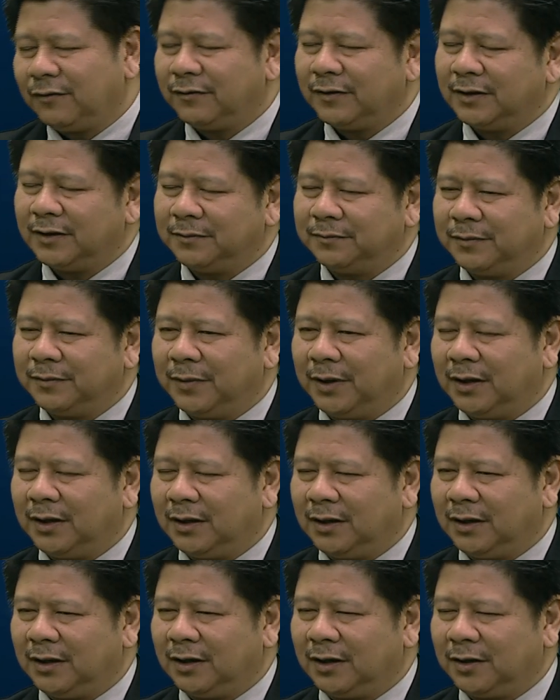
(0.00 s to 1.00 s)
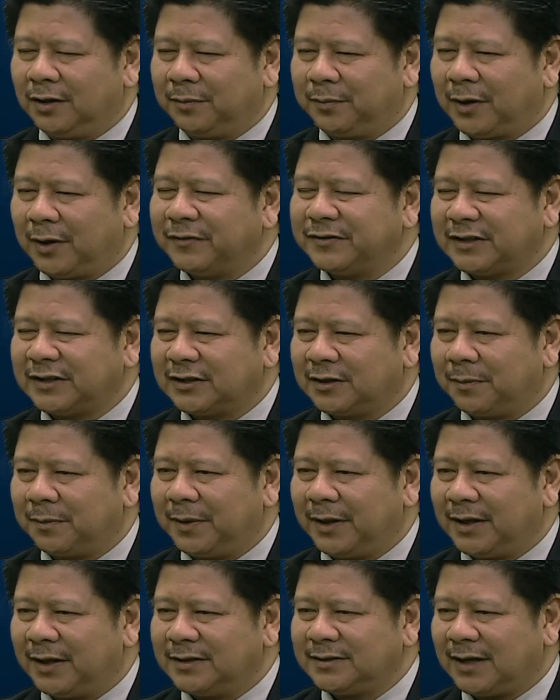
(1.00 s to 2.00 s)
of private sector
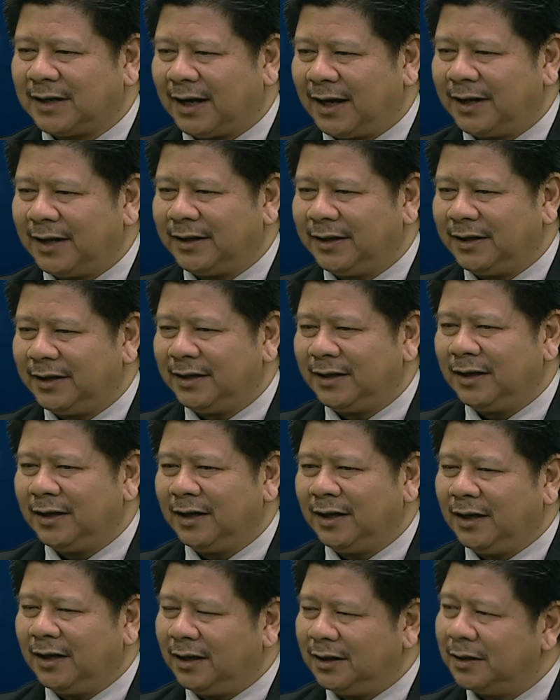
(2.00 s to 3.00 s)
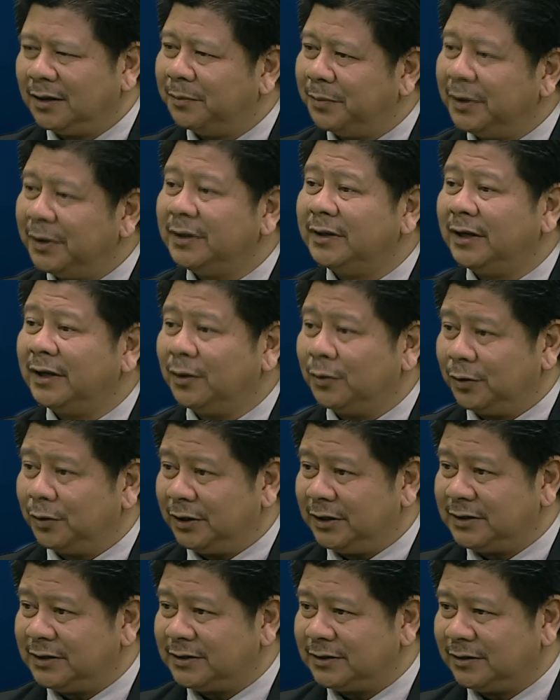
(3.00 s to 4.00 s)
players, i.e. the building
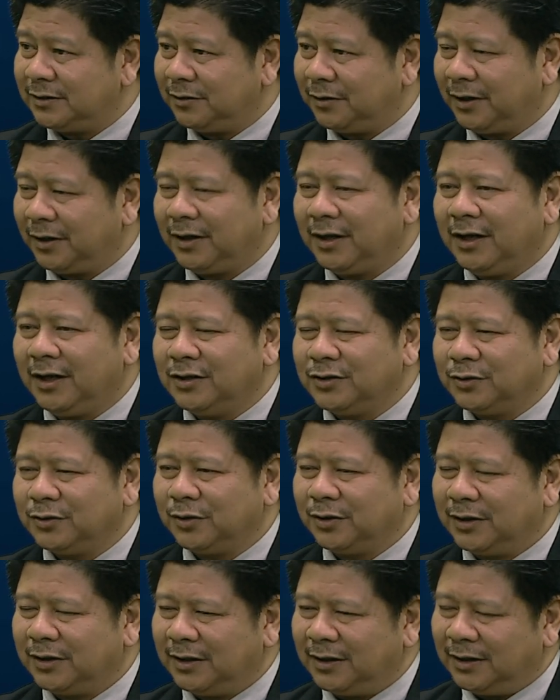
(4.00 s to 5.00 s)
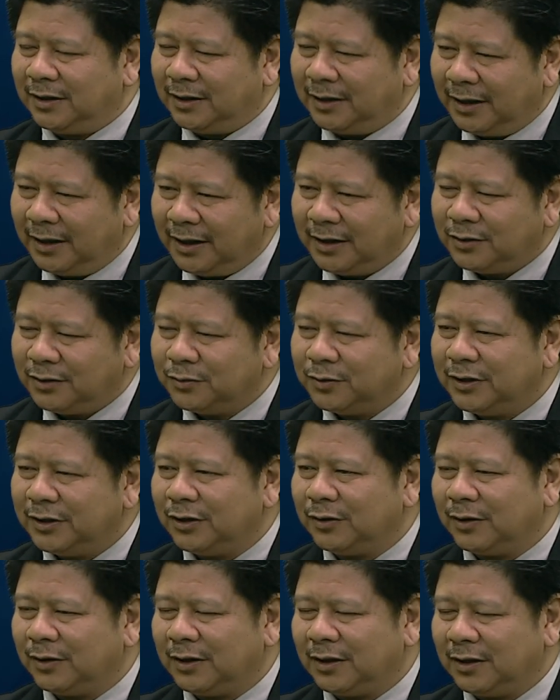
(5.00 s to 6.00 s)
owners. Okay, so they too
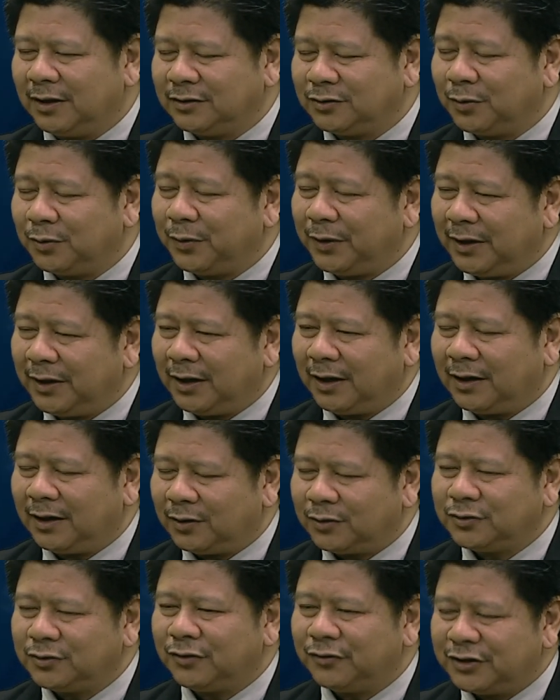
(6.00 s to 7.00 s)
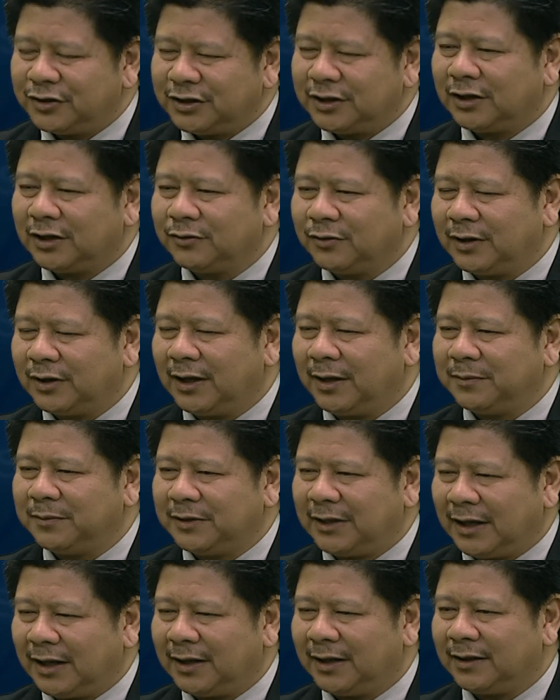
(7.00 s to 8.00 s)
need to. So we are also reaching out to
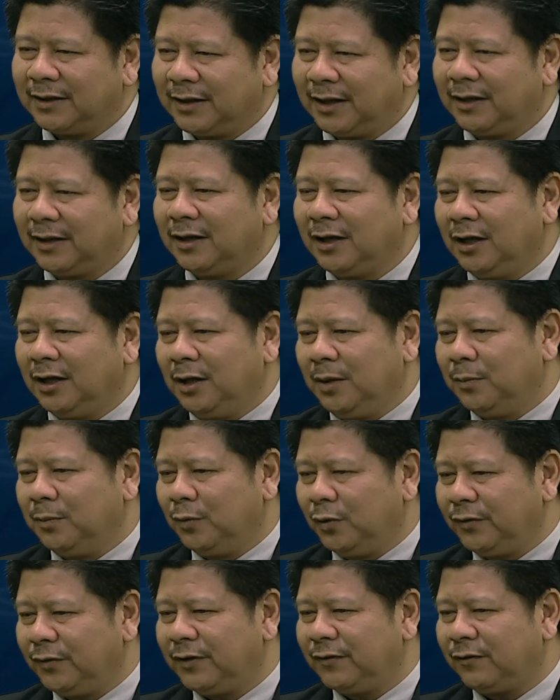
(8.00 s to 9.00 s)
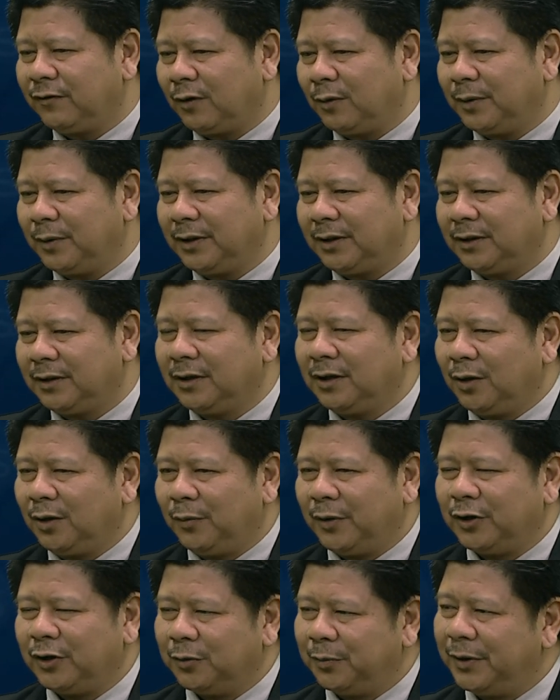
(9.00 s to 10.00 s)
them, telling that moving forward,
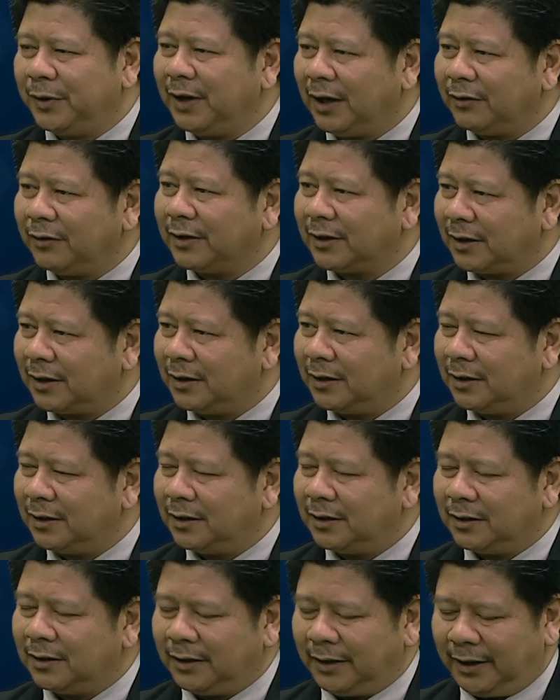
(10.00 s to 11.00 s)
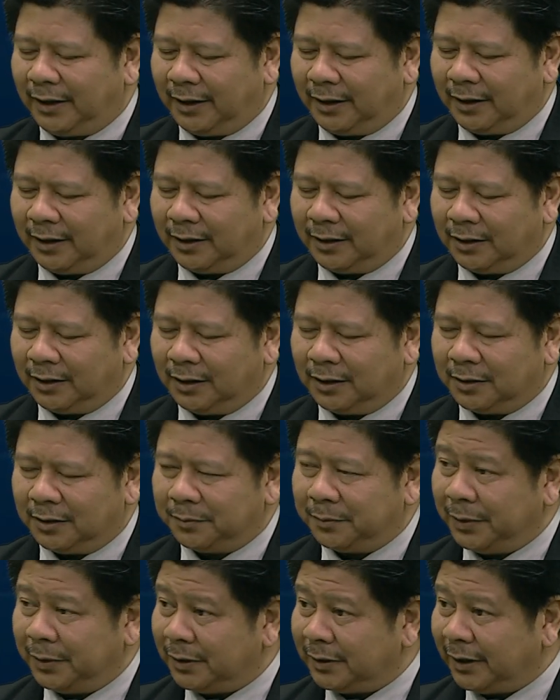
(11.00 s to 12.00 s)
when you build out
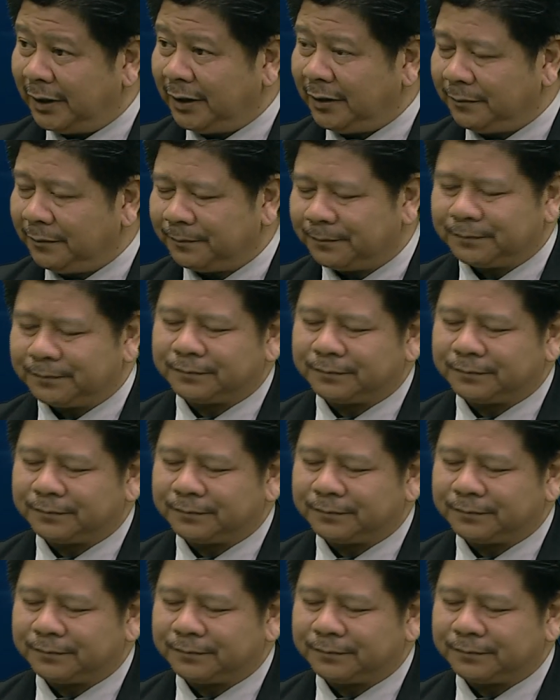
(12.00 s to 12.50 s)
a building,